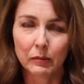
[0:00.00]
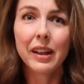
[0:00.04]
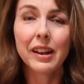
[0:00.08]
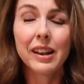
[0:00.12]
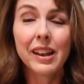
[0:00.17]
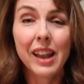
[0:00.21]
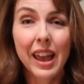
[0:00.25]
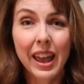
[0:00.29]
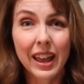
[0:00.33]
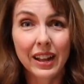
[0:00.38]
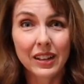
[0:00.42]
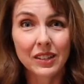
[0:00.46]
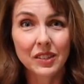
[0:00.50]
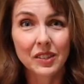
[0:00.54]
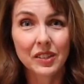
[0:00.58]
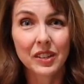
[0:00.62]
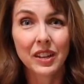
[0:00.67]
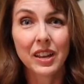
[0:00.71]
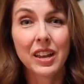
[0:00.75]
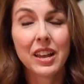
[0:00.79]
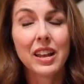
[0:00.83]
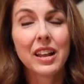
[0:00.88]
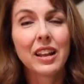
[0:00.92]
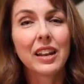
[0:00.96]
Next,
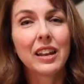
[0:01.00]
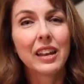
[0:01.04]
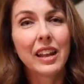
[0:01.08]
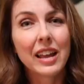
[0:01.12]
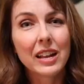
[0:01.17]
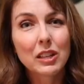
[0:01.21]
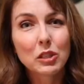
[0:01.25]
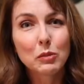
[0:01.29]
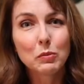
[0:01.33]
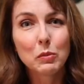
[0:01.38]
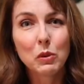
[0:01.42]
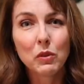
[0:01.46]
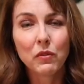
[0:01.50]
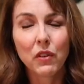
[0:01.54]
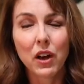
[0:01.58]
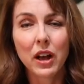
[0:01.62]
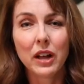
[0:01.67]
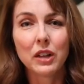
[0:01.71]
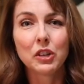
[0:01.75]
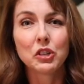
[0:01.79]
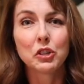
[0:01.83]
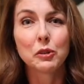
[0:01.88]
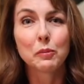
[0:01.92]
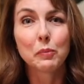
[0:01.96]
let's move
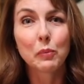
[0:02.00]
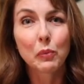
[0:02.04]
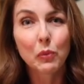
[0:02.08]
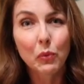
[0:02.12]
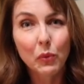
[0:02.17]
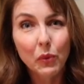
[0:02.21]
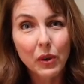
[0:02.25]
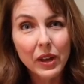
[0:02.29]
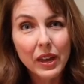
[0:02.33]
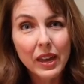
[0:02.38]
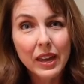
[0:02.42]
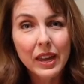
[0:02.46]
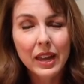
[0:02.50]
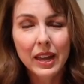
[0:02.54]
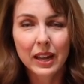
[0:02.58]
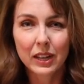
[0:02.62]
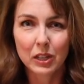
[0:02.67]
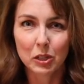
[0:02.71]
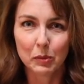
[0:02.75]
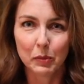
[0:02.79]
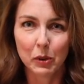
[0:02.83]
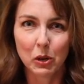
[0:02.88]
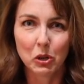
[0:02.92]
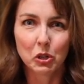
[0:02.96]
on to pre
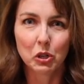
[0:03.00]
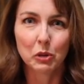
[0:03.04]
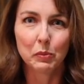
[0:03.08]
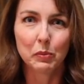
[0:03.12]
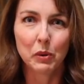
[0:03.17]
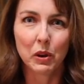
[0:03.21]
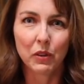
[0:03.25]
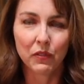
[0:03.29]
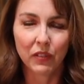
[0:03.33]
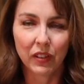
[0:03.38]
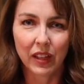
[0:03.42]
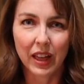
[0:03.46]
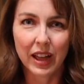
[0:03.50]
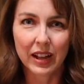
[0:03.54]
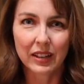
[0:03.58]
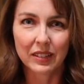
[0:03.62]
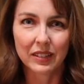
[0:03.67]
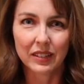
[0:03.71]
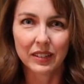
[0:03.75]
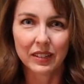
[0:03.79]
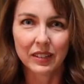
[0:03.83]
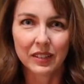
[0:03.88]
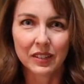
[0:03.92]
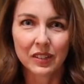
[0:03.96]
exposure
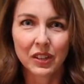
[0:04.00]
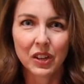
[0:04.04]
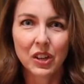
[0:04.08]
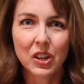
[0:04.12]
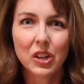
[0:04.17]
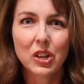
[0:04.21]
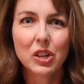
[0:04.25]
prophylaxis.